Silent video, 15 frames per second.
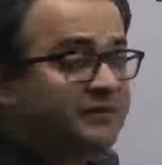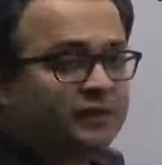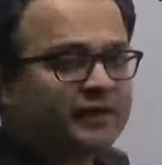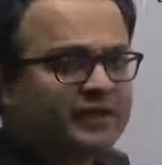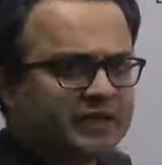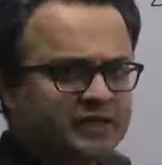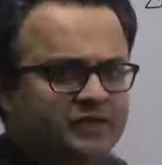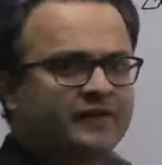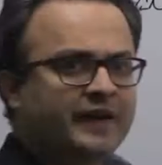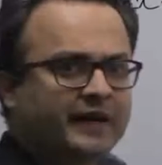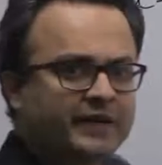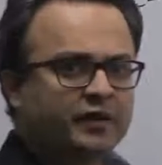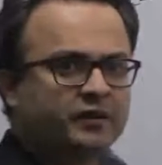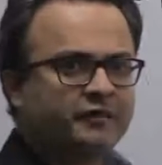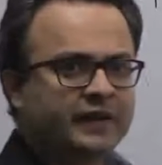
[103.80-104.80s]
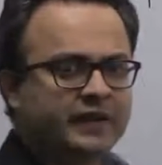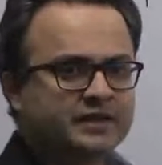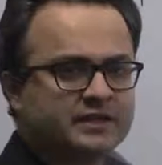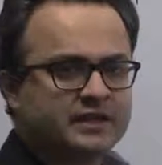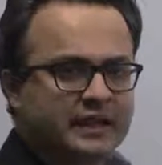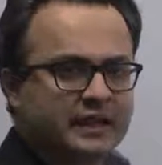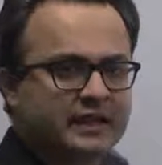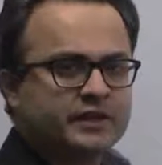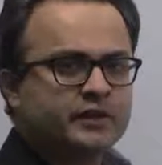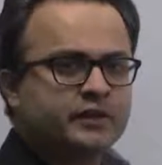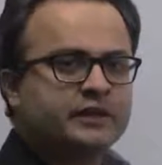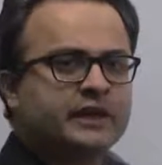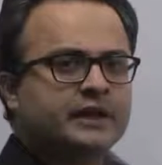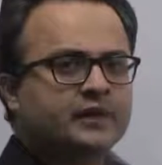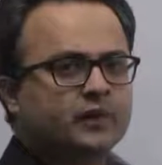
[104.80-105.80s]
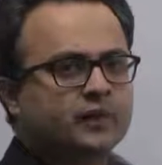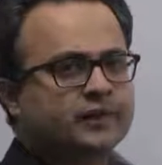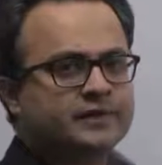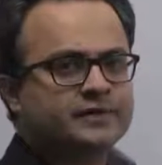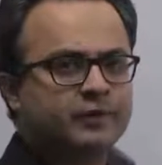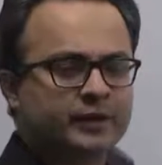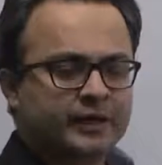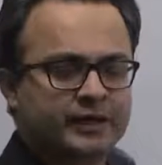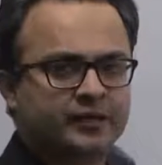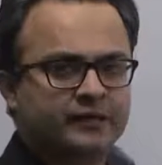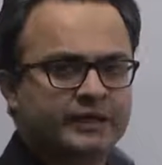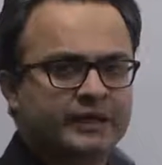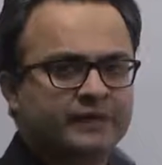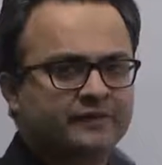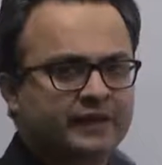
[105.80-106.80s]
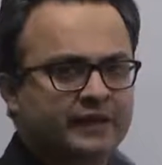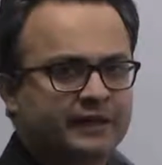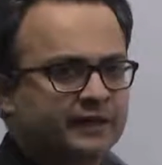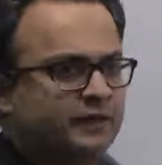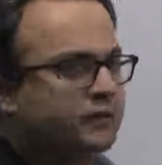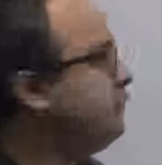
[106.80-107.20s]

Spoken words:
for each value of x, you'll get a corresponding unique value